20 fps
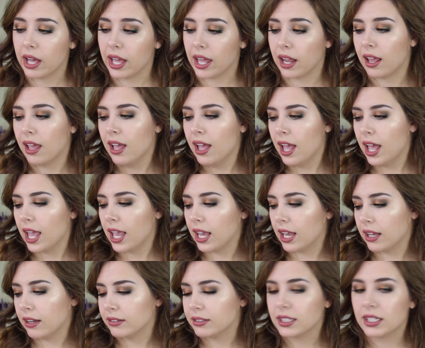
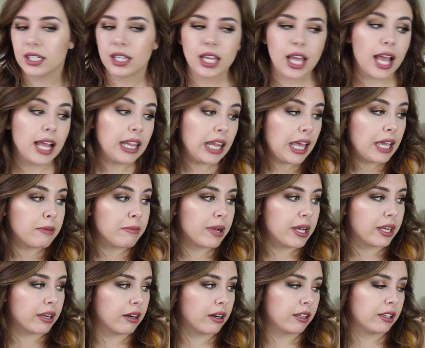And I was like, I like
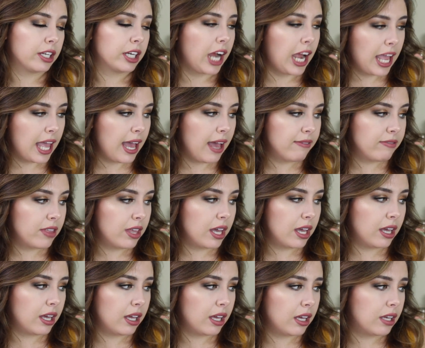my curler. I have
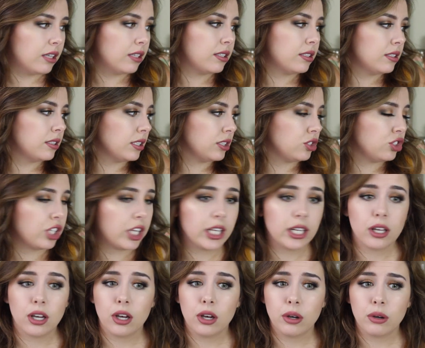the
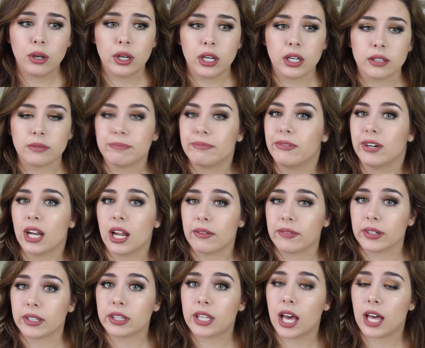Sushedo or or
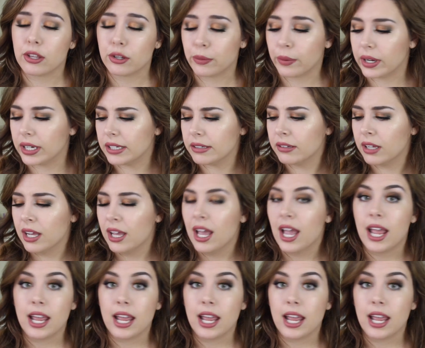whatever, the other one.